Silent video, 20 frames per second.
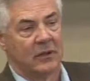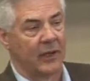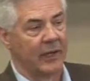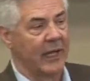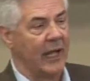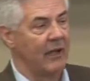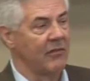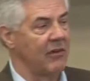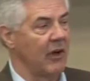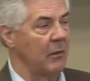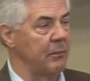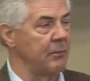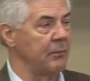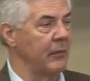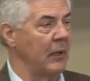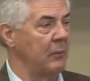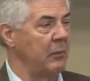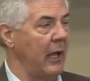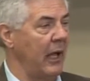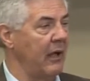I gave up.
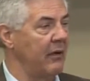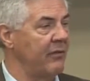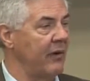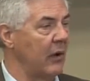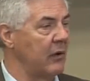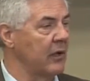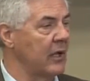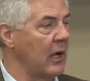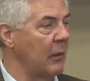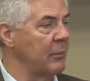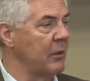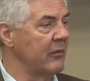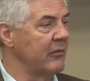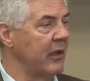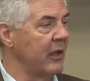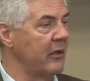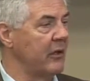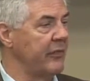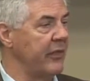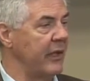I found a couple of
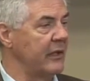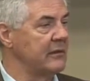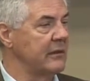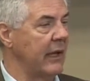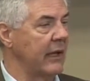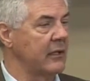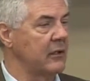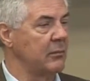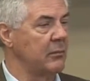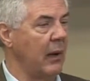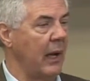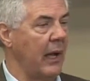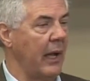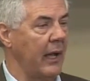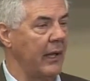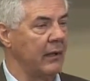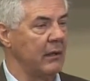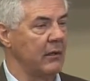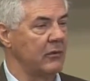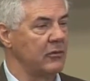other things I could buy,
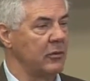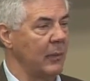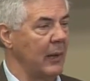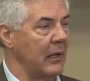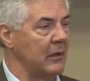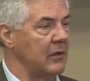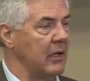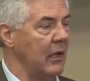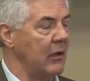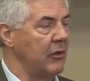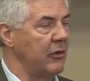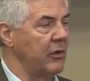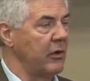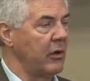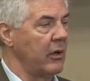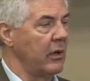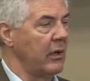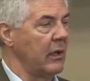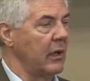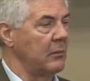and it's about
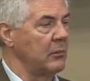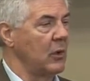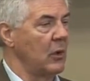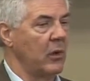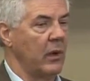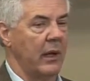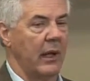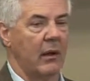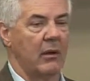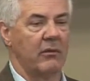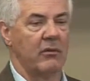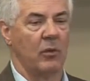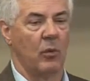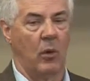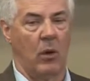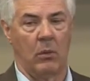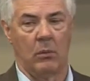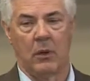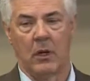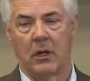10:30, and I'm going out of the
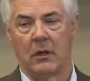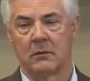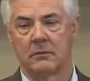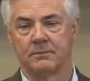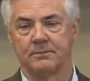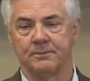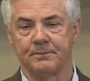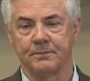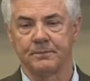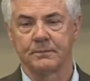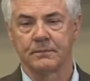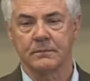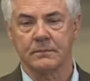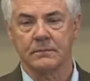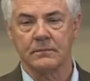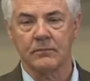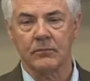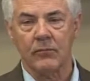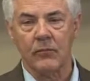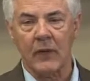Walmart.
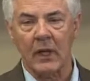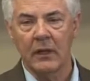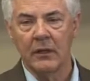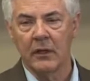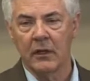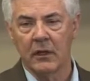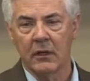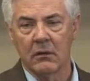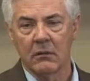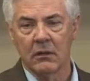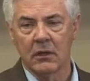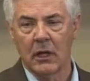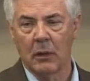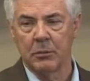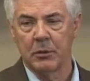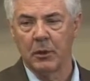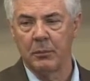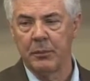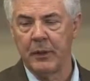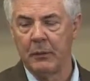And there are a
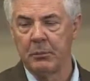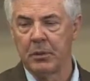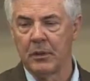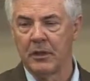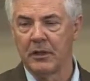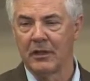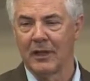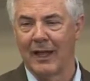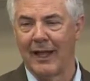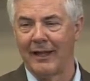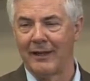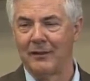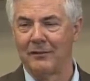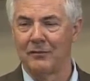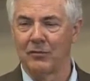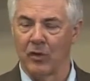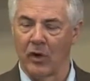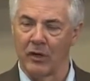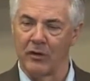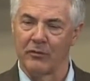couple of people in line in
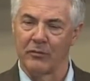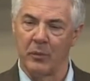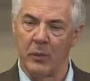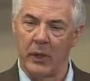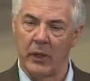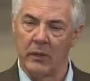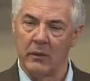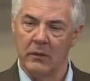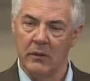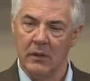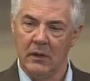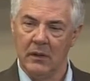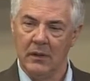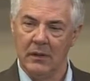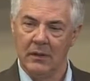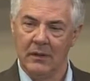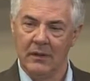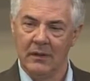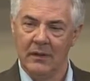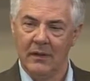front of me.
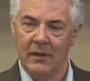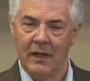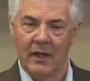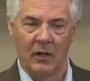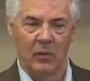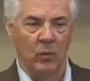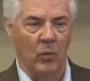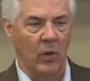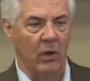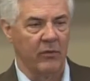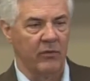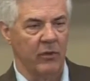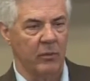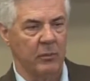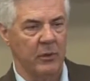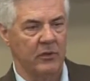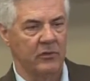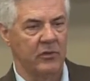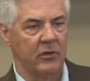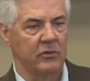And one of
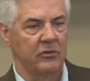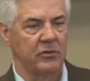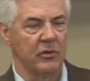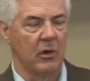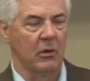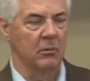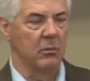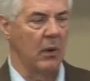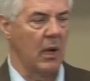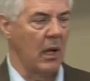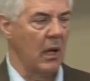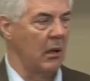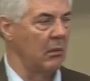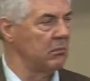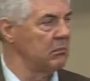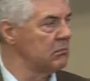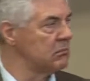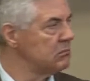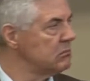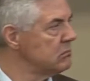them is this young
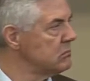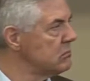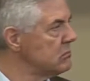mom.